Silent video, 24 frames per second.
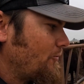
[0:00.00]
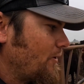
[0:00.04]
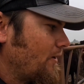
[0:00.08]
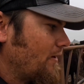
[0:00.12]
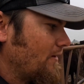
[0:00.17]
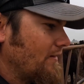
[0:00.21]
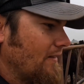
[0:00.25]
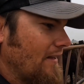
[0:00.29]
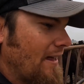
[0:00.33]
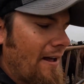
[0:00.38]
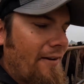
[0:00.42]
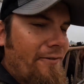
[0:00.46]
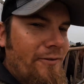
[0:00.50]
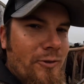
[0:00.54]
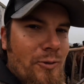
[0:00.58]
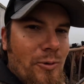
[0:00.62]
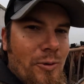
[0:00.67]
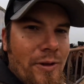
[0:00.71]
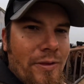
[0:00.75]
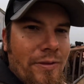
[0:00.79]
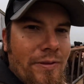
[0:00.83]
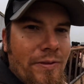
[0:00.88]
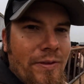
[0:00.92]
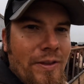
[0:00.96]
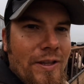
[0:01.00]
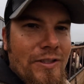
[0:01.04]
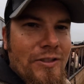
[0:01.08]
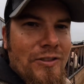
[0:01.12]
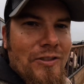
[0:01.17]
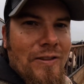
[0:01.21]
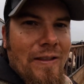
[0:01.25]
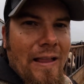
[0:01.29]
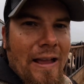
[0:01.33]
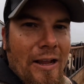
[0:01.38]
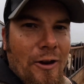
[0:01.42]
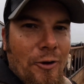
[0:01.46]
we're left with
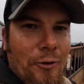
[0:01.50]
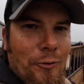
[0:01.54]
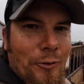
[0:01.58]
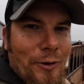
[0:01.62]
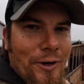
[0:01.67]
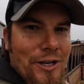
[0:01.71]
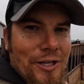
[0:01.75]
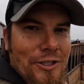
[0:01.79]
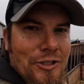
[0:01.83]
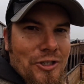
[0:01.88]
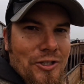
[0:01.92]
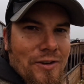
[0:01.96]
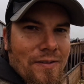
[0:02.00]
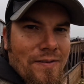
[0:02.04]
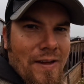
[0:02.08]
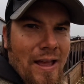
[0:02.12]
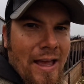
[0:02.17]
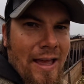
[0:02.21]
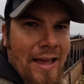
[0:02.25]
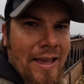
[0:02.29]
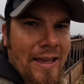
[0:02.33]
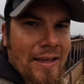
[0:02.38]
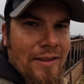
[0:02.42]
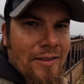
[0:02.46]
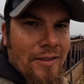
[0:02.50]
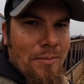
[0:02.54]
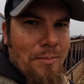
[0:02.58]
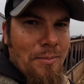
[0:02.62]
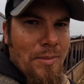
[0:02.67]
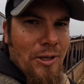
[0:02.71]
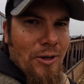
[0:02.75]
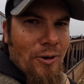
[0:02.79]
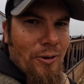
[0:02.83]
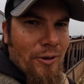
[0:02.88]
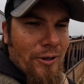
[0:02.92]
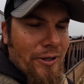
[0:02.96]
this like ridge of hay in the
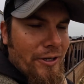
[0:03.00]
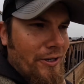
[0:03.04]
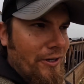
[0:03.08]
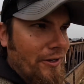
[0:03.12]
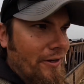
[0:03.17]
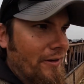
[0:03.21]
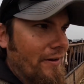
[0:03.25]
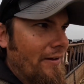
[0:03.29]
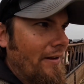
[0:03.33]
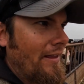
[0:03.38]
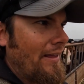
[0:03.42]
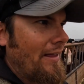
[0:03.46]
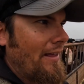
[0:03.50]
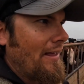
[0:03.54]
middle here.